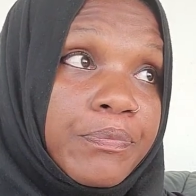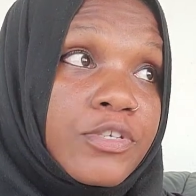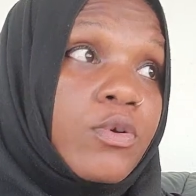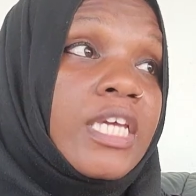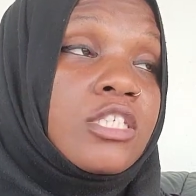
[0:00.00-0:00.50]

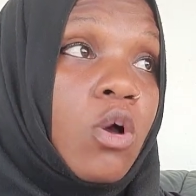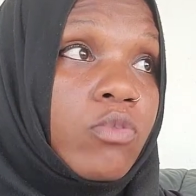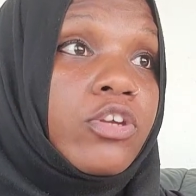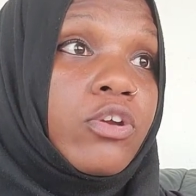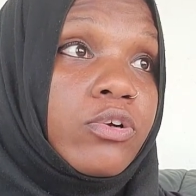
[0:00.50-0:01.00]
So he
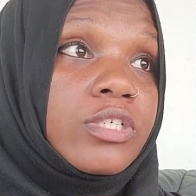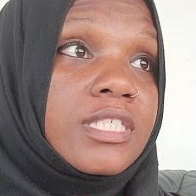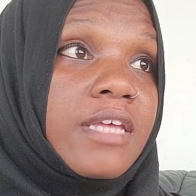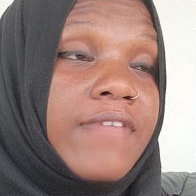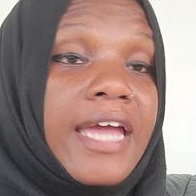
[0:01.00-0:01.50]
told the
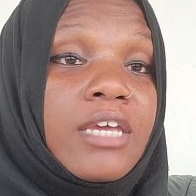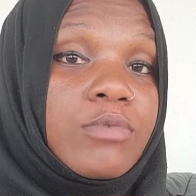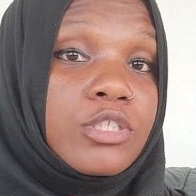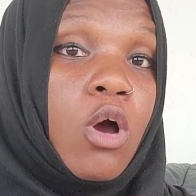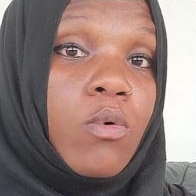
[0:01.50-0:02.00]
nurse that he
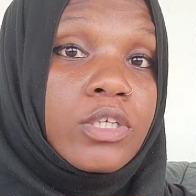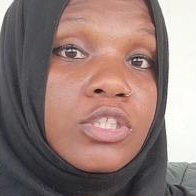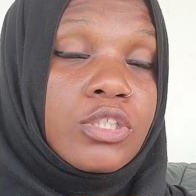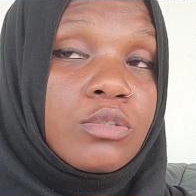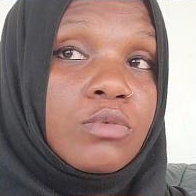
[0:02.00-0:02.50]
was going
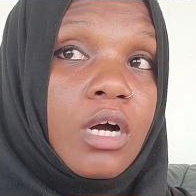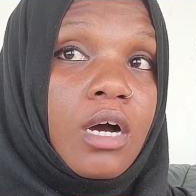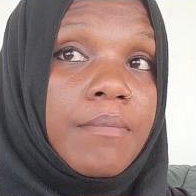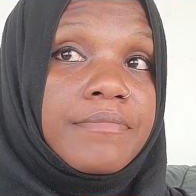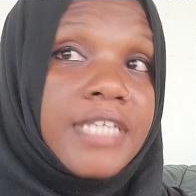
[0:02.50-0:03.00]
to
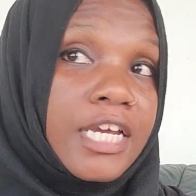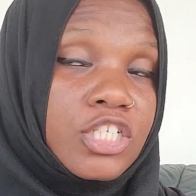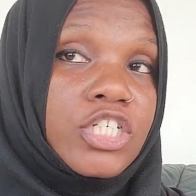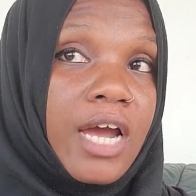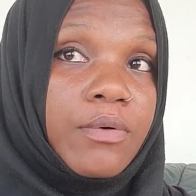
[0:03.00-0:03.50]
um, take
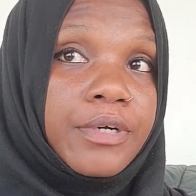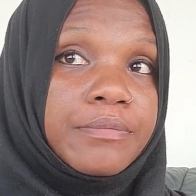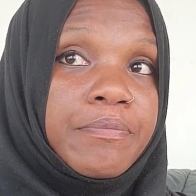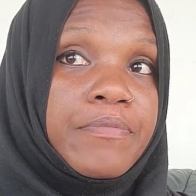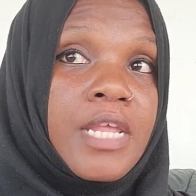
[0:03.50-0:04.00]
a shower,
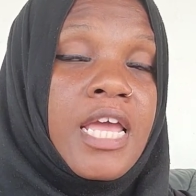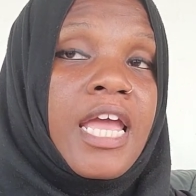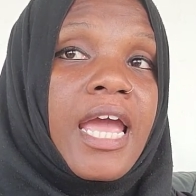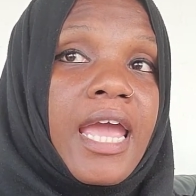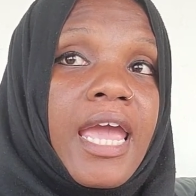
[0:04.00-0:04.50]

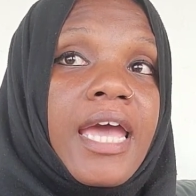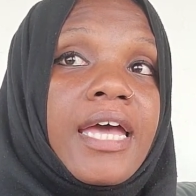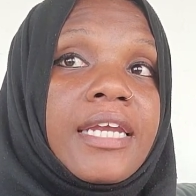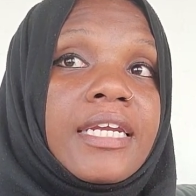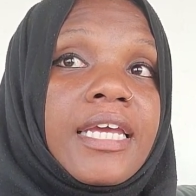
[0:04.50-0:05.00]

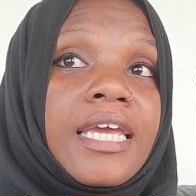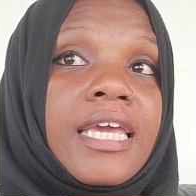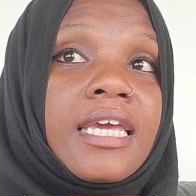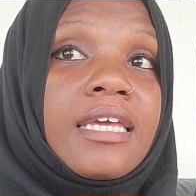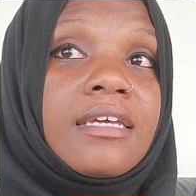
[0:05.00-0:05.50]
and
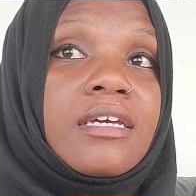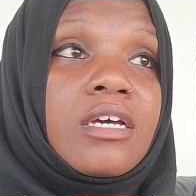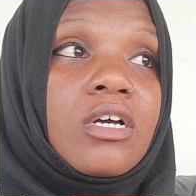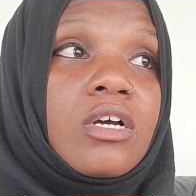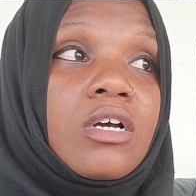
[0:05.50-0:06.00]
he
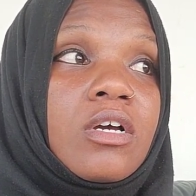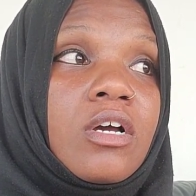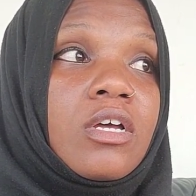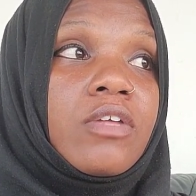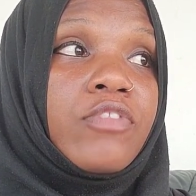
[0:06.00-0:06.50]

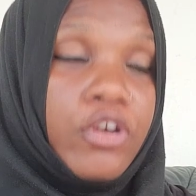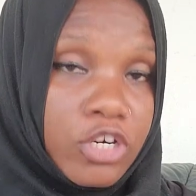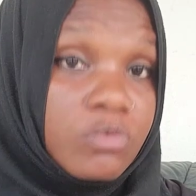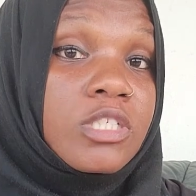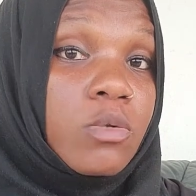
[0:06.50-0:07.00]
the
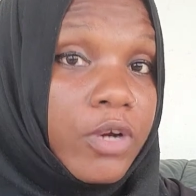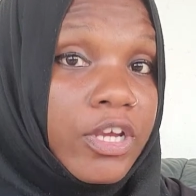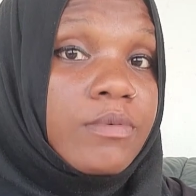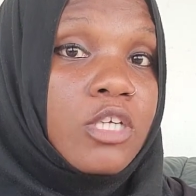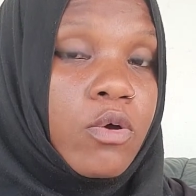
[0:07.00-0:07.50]
nurse was aware
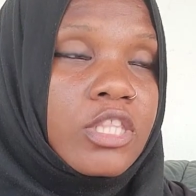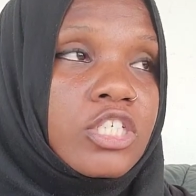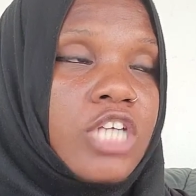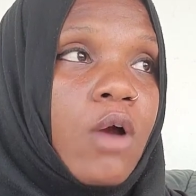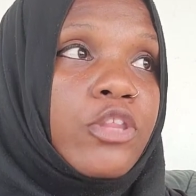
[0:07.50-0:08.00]
he was going to the
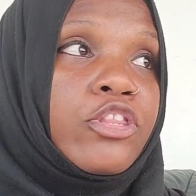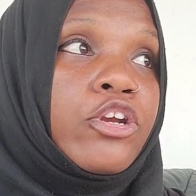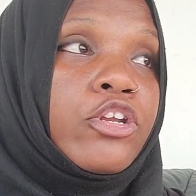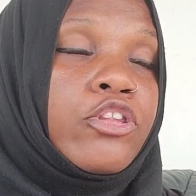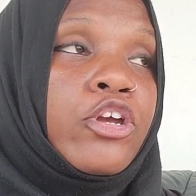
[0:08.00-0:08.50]
shower.
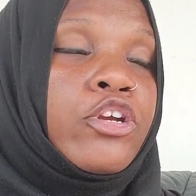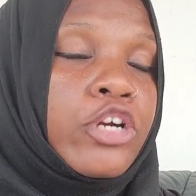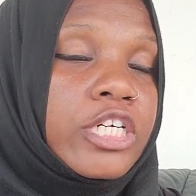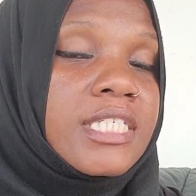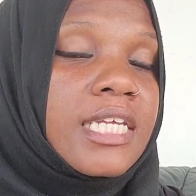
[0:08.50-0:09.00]
The, the
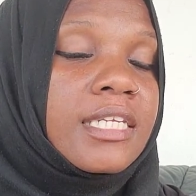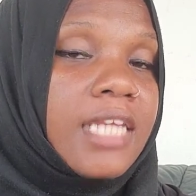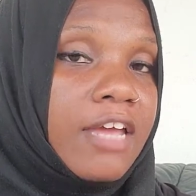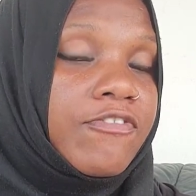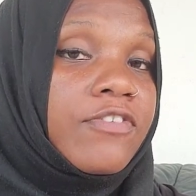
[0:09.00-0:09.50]
nurse
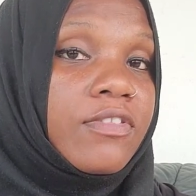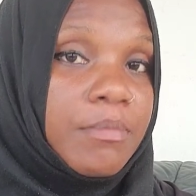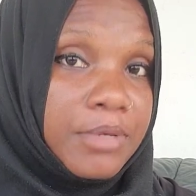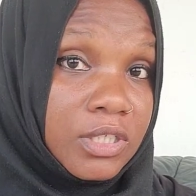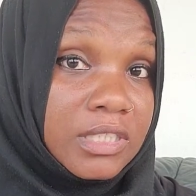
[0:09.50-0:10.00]
left the
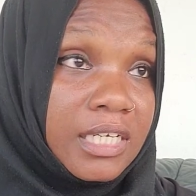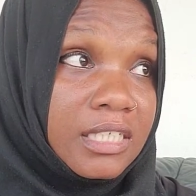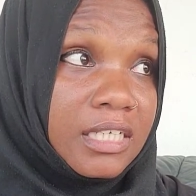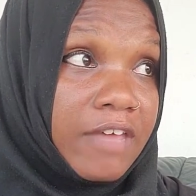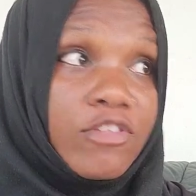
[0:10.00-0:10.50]

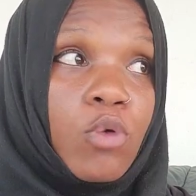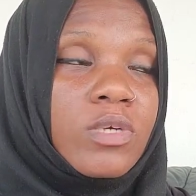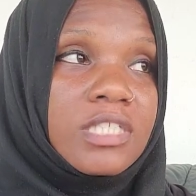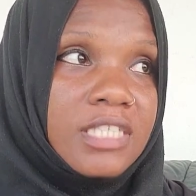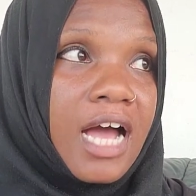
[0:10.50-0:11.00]
building and there
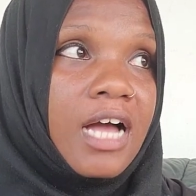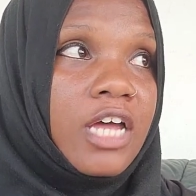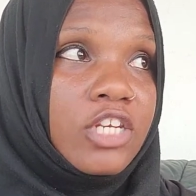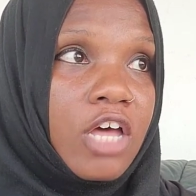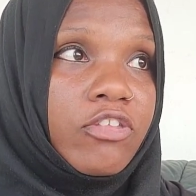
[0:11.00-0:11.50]
was not
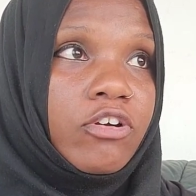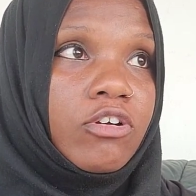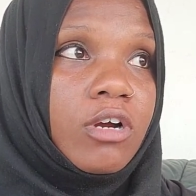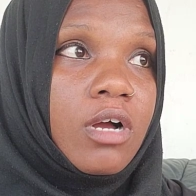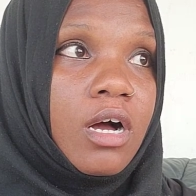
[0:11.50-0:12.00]

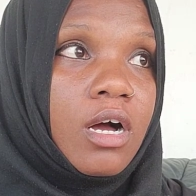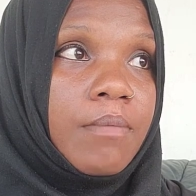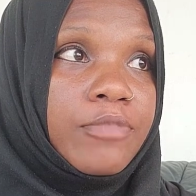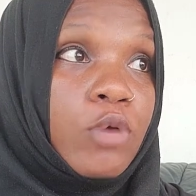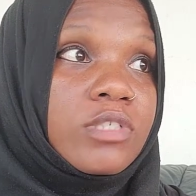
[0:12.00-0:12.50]
another
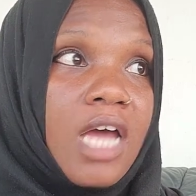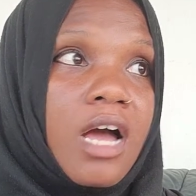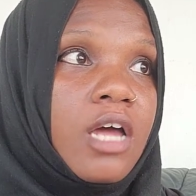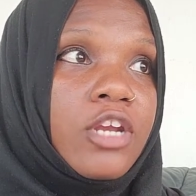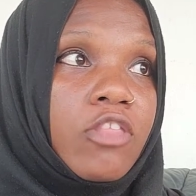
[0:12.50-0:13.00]
um there was
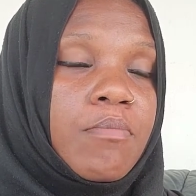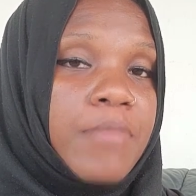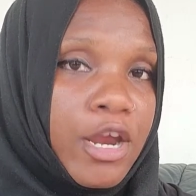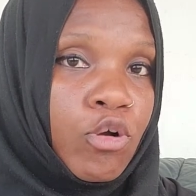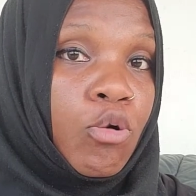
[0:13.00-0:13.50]
not another
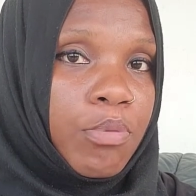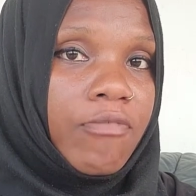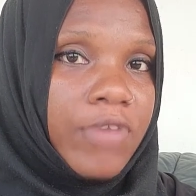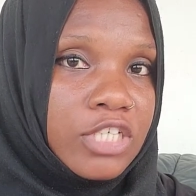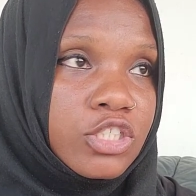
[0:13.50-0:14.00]
medical
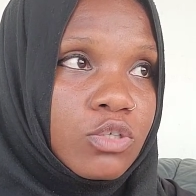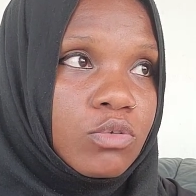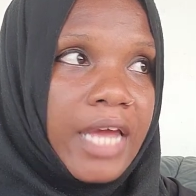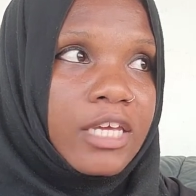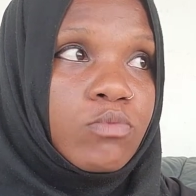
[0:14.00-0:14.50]
professional
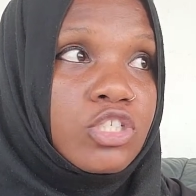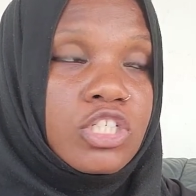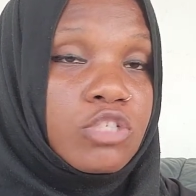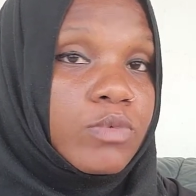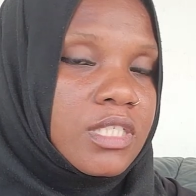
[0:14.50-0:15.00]
like it was
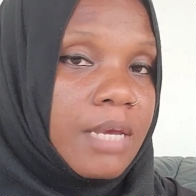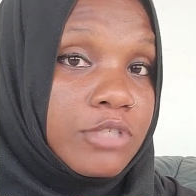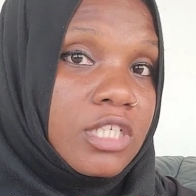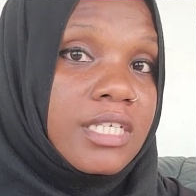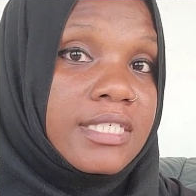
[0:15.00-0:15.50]
just a
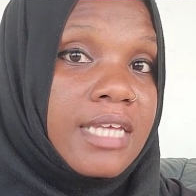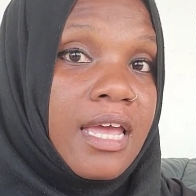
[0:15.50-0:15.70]
receptionist.